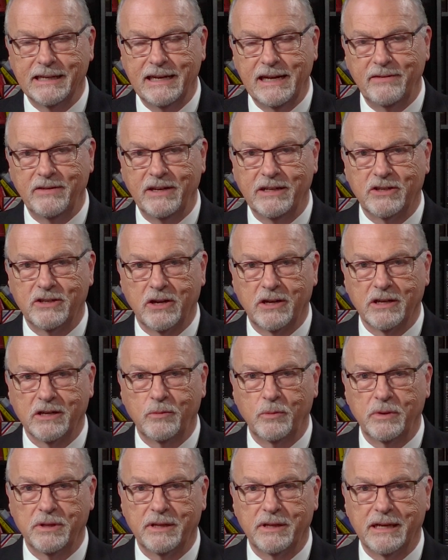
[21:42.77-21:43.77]
evening
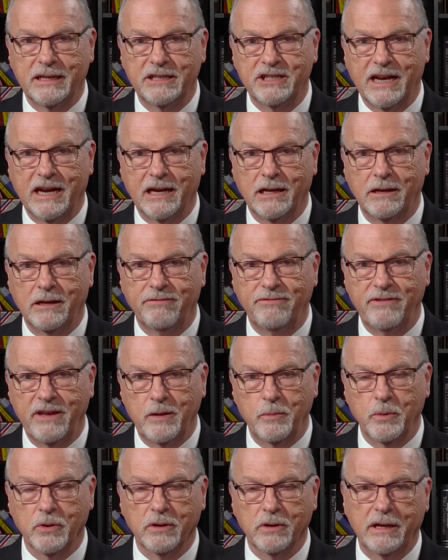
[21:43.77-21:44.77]
talking with Jack
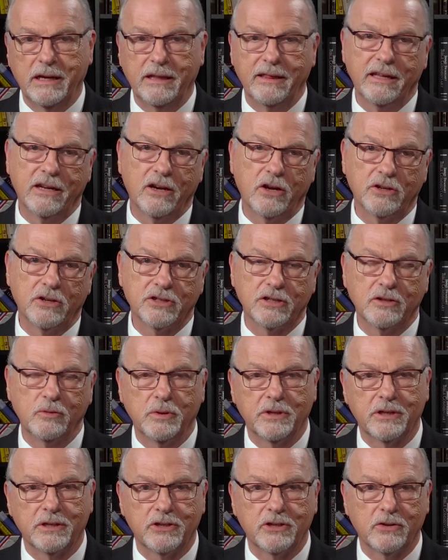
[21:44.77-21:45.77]
Lefebvre and then also
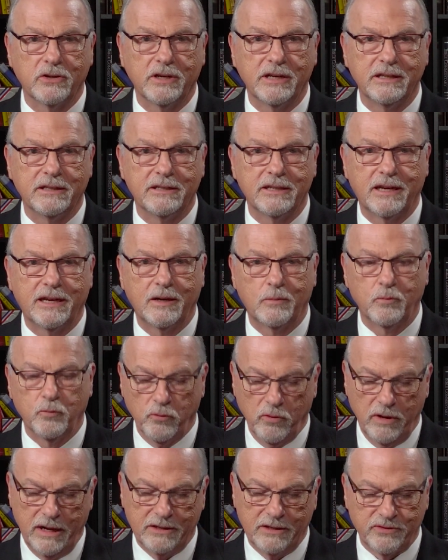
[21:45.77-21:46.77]
with attorney
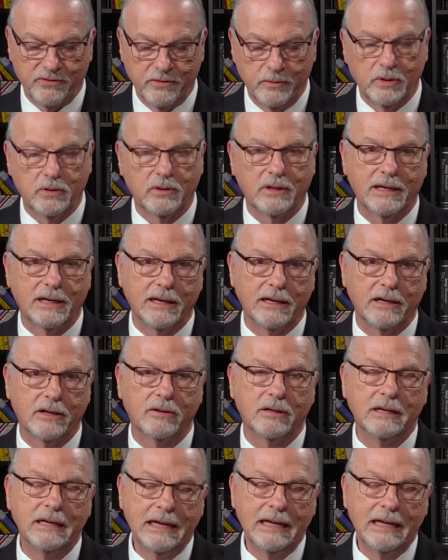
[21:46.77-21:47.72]
Tom Rentz from Ohio.